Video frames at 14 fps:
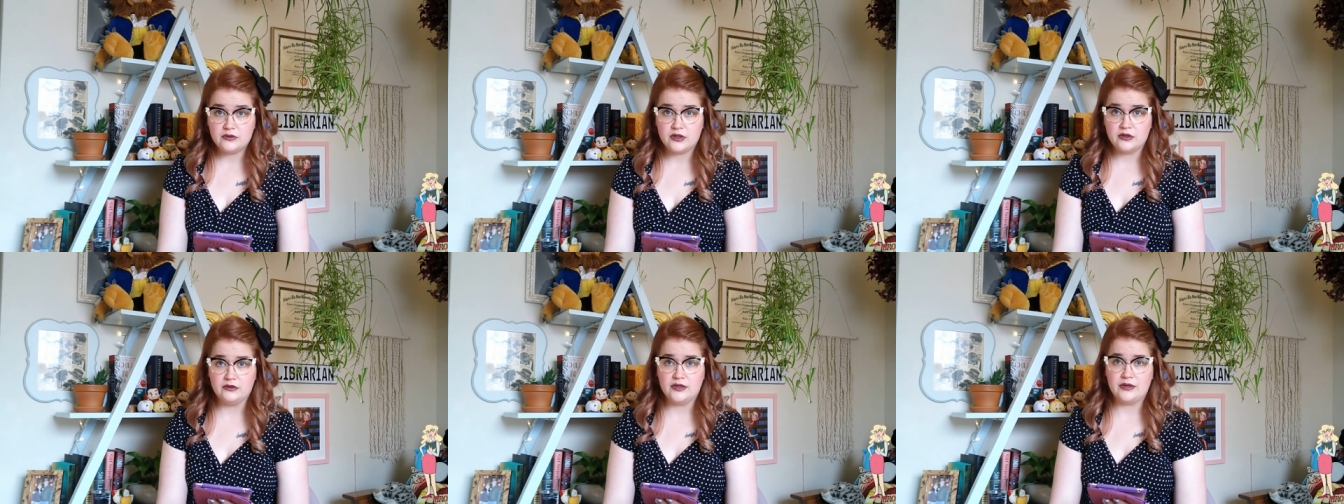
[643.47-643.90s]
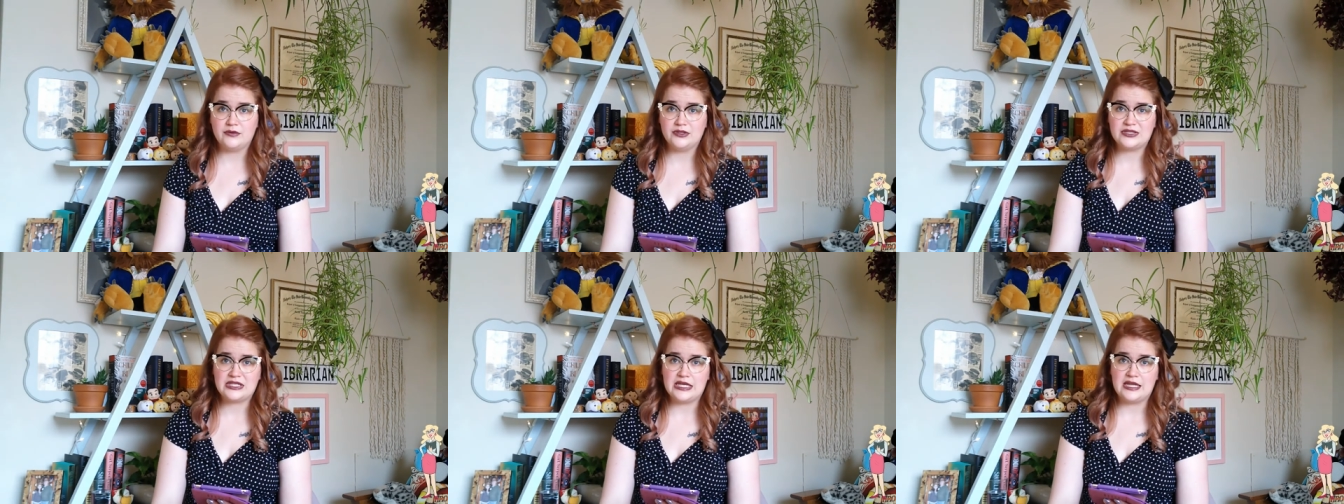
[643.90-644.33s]
although I
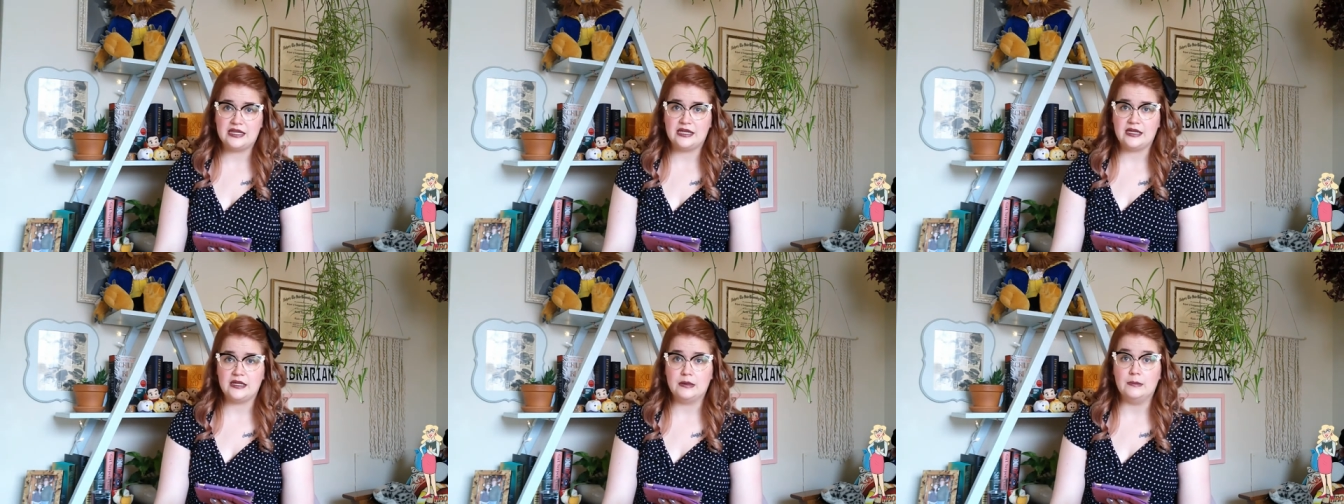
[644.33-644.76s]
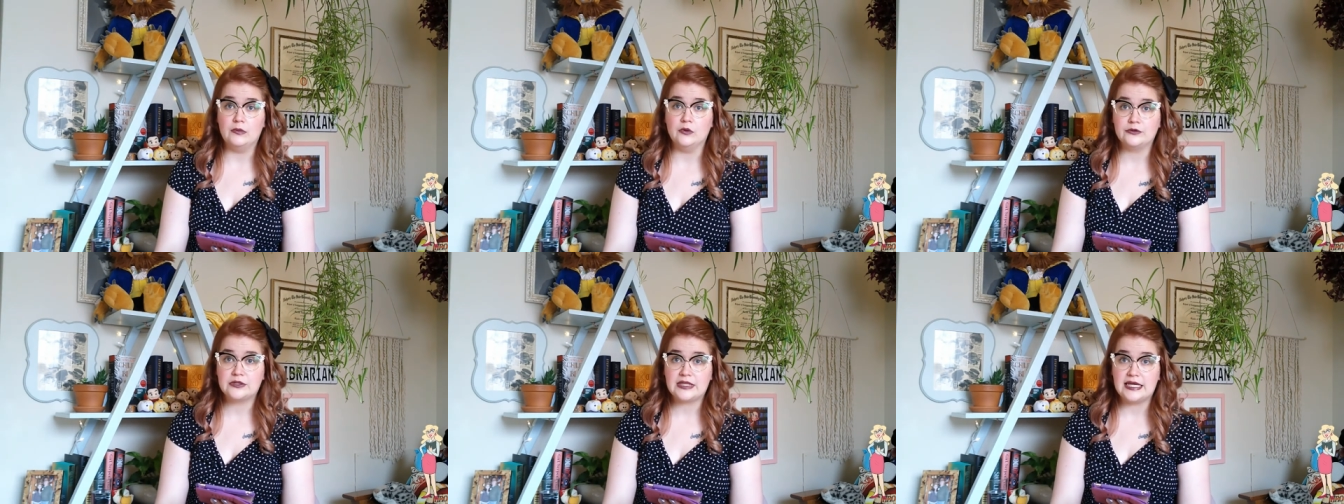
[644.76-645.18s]
will say that in
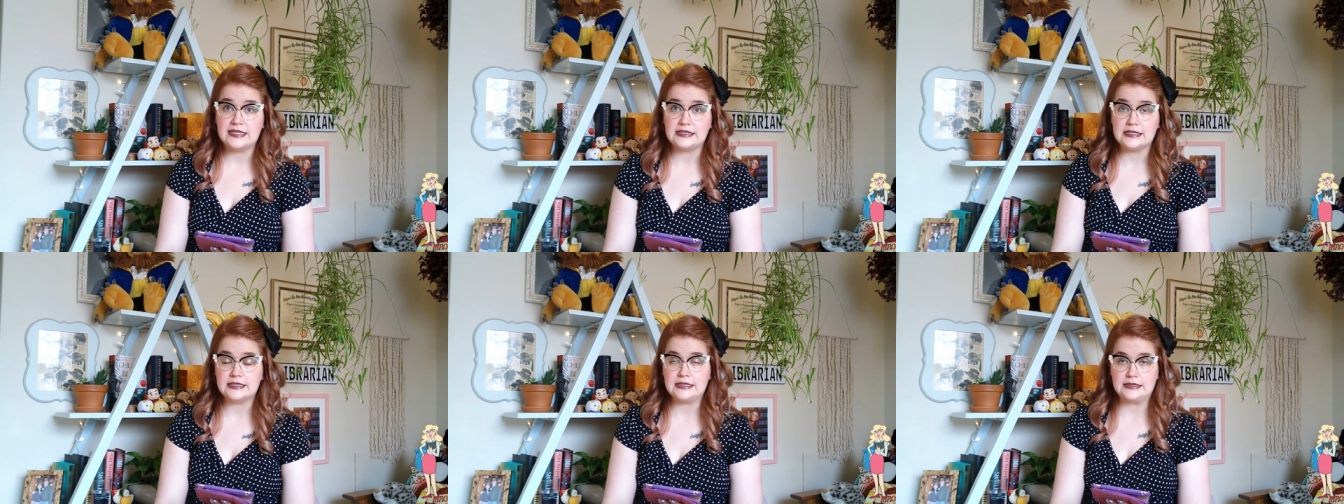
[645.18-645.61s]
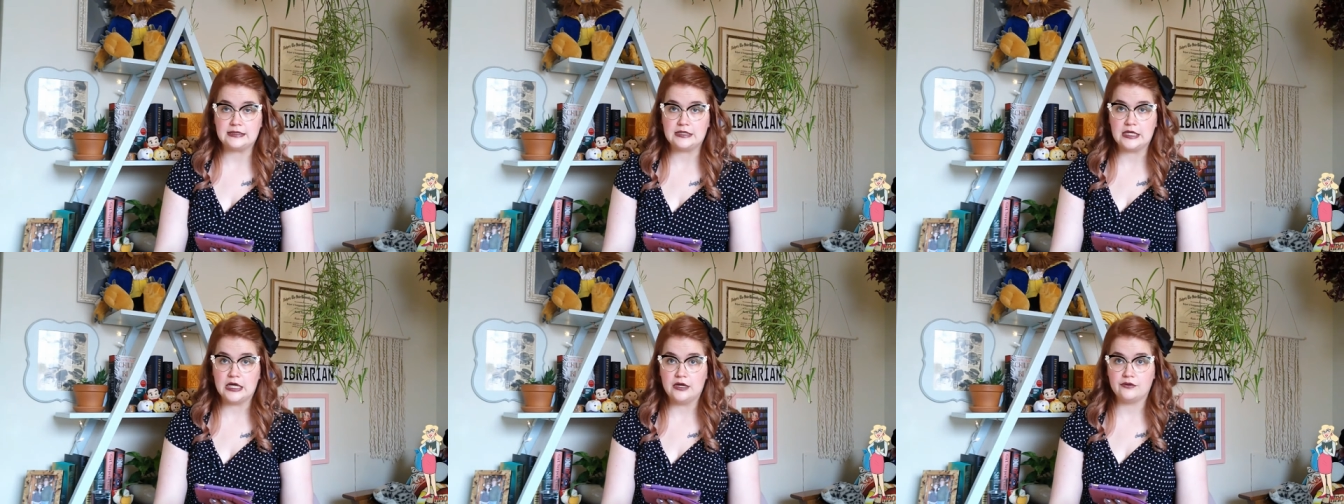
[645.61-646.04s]
most cases it's
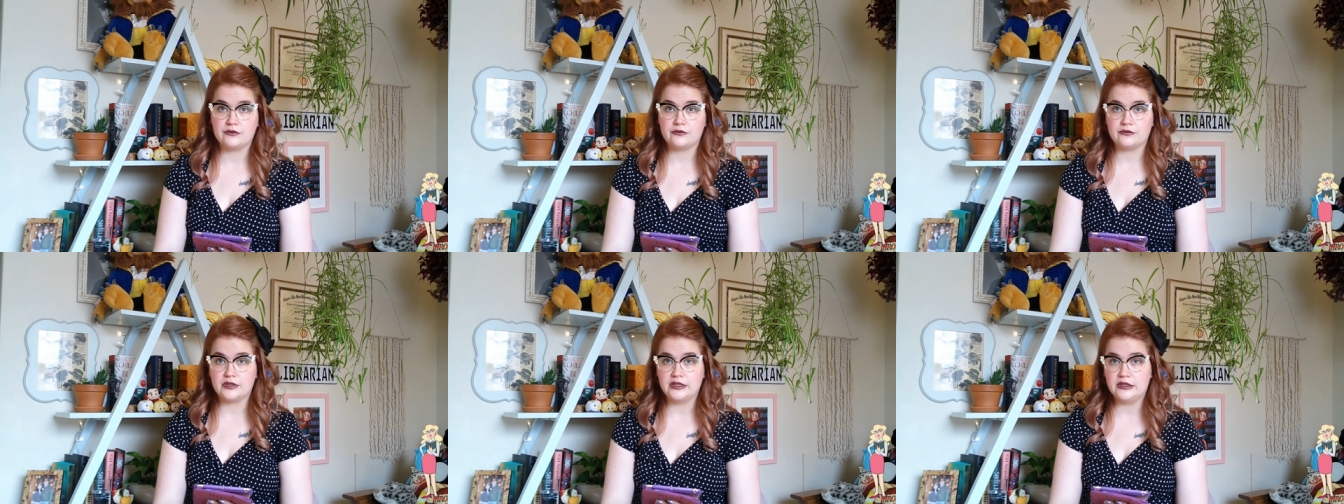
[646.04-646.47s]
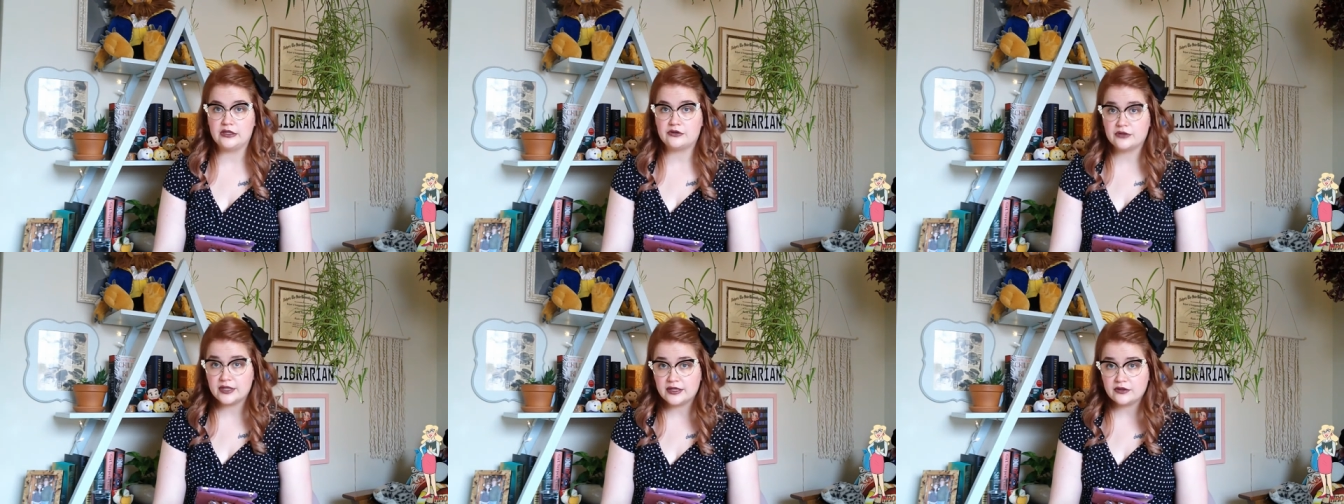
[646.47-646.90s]
not really
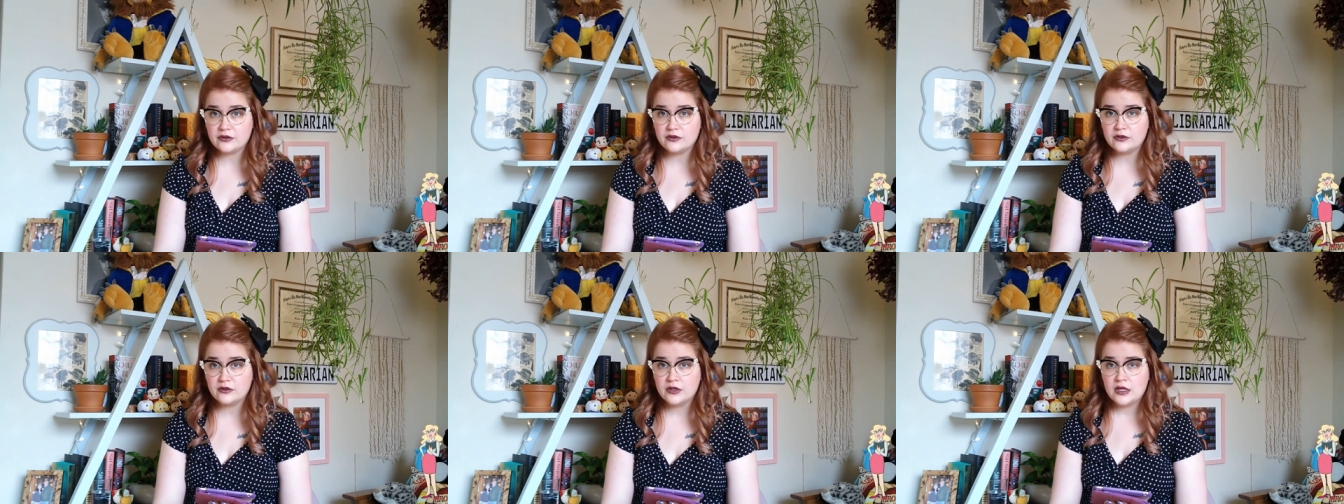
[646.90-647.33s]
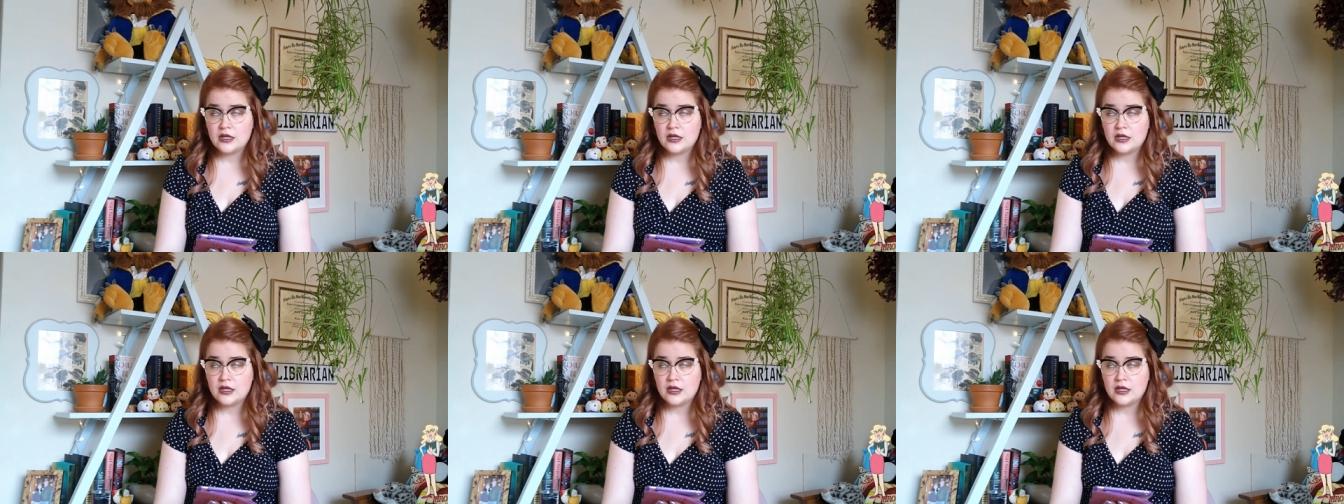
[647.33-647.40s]
critical.